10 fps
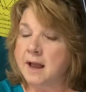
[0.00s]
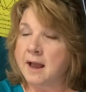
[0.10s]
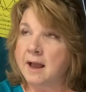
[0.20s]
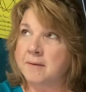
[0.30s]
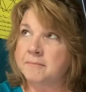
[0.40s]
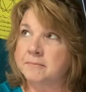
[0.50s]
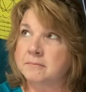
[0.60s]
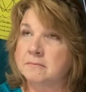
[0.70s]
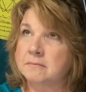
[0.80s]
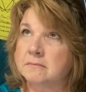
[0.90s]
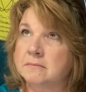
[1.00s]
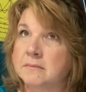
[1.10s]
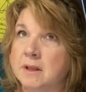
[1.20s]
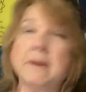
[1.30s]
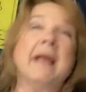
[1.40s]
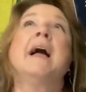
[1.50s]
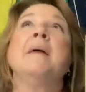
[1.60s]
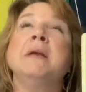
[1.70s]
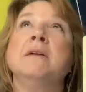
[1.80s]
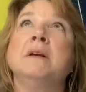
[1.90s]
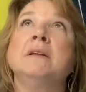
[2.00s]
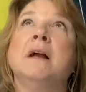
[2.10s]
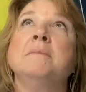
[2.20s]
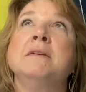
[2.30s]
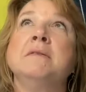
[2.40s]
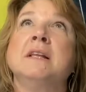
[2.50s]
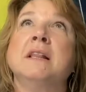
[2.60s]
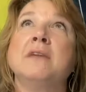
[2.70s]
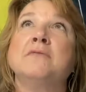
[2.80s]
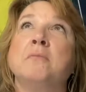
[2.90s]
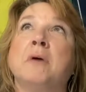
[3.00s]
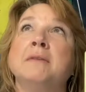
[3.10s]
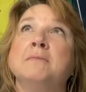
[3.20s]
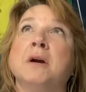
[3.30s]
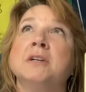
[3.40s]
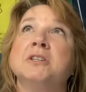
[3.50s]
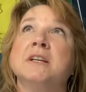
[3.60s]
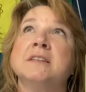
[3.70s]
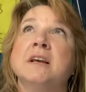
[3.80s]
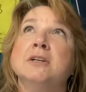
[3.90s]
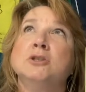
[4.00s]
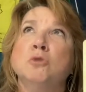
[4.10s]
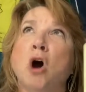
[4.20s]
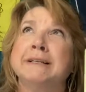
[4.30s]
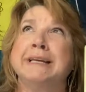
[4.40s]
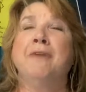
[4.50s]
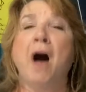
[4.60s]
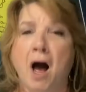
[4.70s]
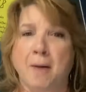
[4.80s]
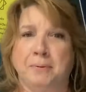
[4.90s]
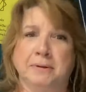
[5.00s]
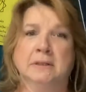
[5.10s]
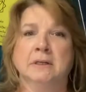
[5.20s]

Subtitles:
okay, I'm hearing the line from Pride and Prejudice. Do not give up.